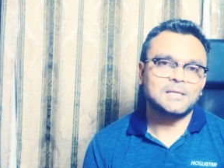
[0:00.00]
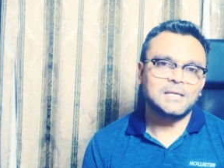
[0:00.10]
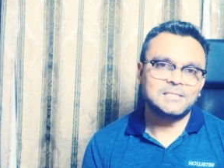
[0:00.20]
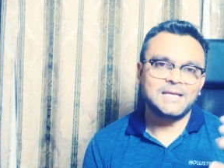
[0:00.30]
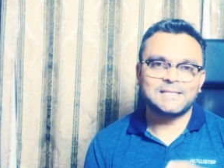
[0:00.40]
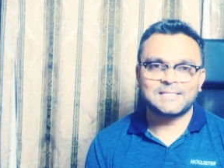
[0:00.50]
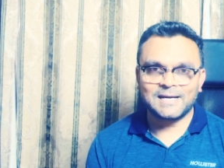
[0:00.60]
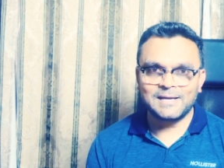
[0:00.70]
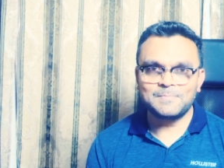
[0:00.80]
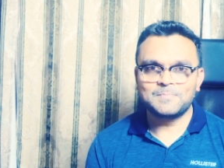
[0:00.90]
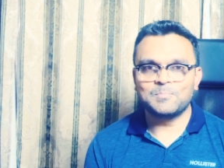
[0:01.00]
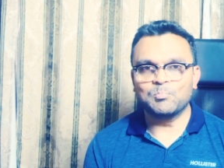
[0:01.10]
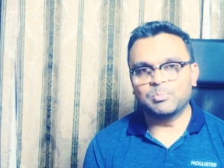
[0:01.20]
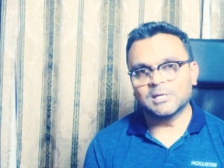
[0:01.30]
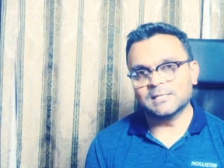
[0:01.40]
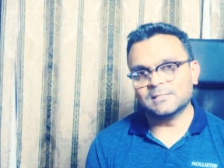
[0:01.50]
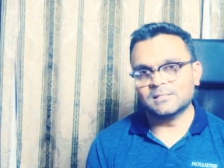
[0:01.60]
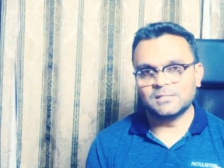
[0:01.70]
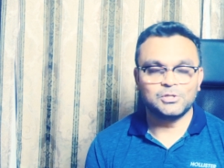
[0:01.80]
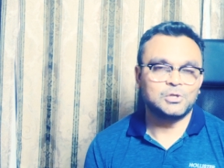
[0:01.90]
It takes time, but
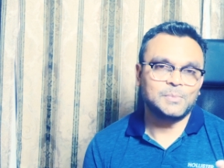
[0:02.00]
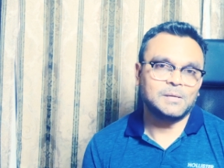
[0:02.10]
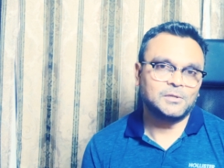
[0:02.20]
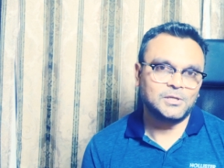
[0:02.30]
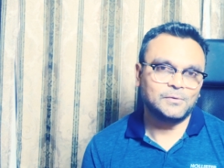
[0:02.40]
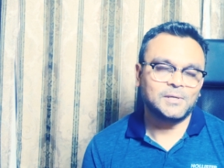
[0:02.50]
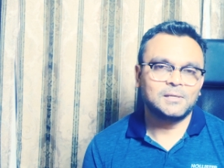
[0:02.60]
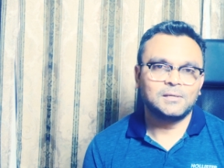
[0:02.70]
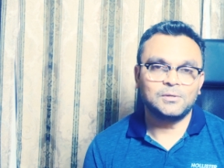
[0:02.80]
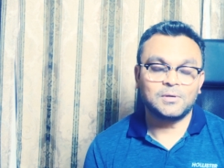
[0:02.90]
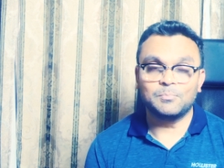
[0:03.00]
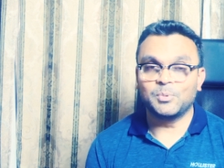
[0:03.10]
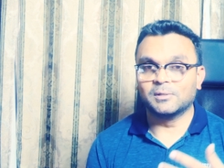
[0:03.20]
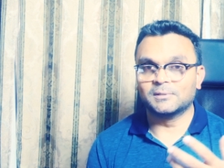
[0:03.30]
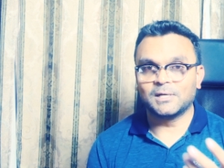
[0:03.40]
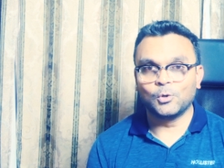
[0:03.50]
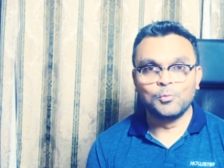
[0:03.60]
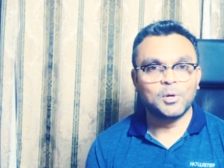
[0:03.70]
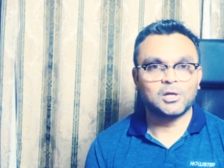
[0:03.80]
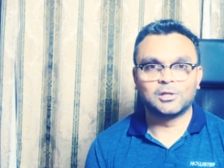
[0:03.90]
you should be able to do it. You can build an
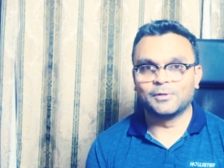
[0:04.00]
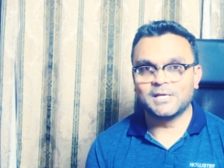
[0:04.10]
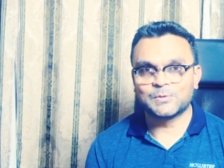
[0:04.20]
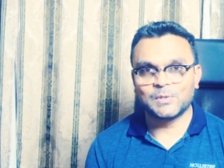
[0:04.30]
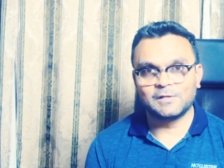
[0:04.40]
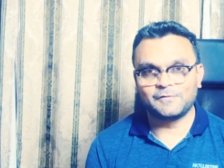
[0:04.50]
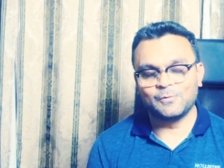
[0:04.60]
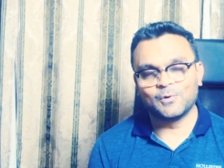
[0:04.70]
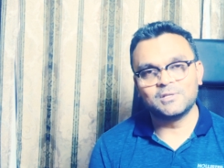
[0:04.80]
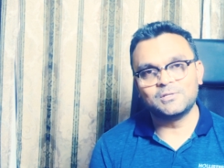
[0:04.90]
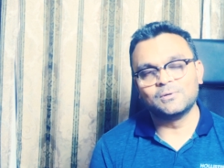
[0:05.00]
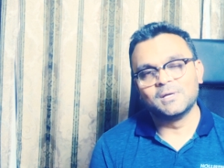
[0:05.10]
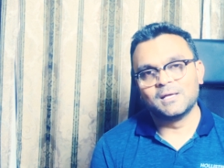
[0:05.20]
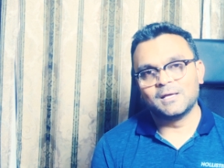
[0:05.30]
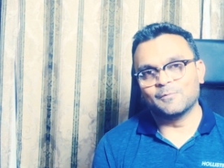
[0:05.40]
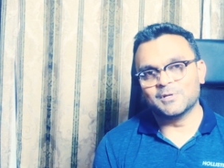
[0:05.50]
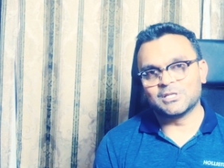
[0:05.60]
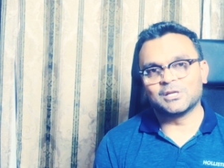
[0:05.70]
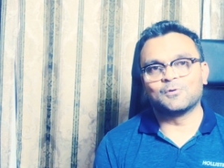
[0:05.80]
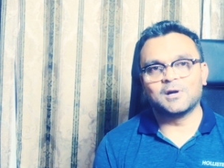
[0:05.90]
Uber clone as well if you want to,
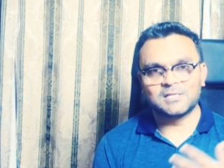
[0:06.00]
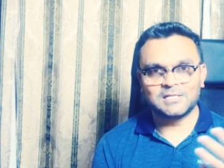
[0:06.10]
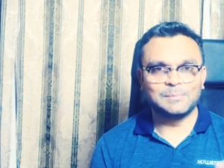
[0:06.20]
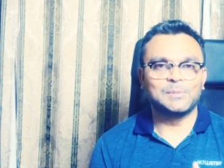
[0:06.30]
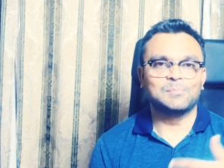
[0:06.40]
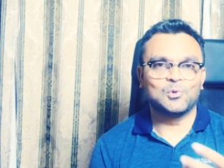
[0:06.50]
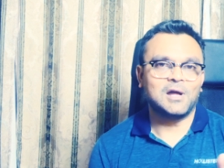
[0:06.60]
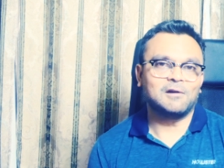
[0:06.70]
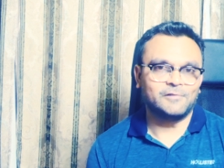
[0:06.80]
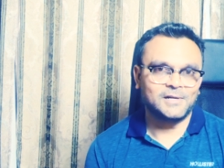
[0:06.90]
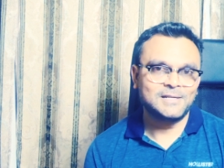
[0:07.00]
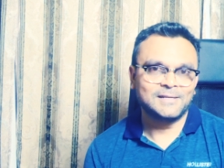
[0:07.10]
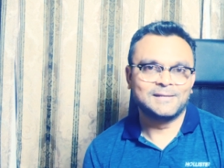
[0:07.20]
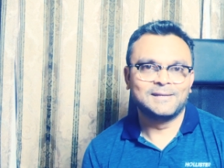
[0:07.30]
which requires a little bit more effort.